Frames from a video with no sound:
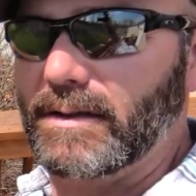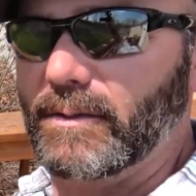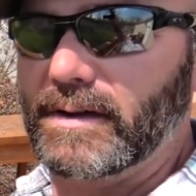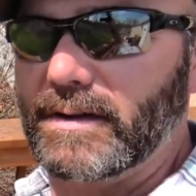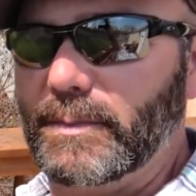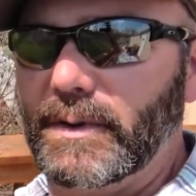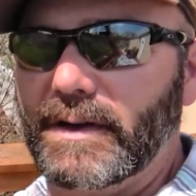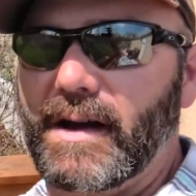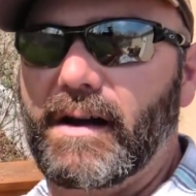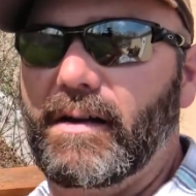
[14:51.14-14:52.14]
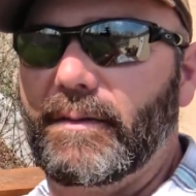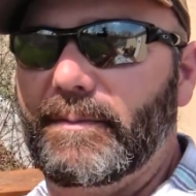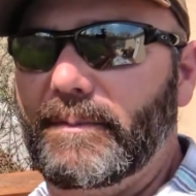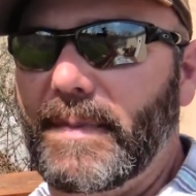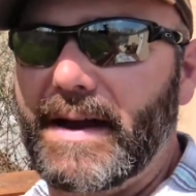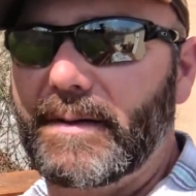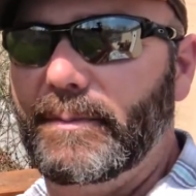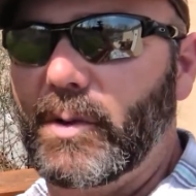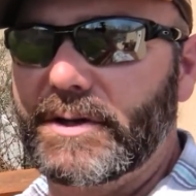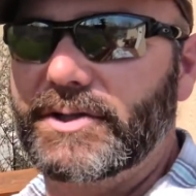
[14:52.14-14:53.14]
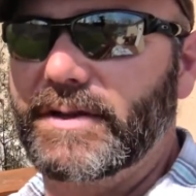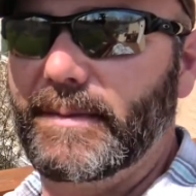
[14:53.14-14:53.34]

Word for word: that we're going to put our back porch